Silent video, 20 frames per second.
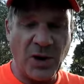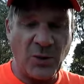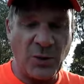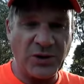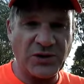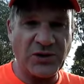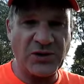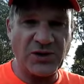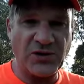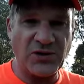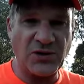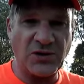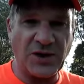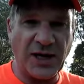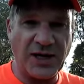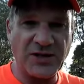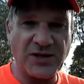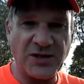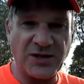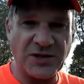which is
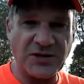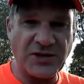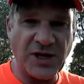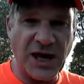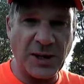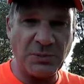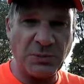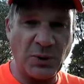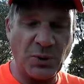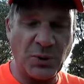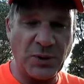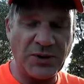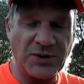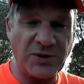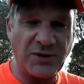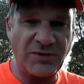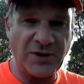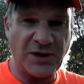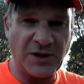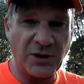next to the table with
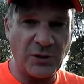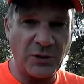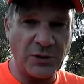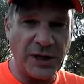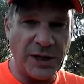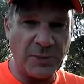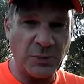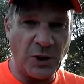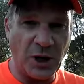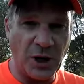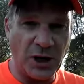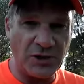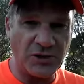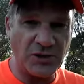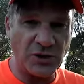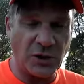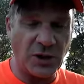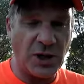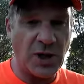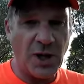the video game
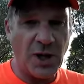console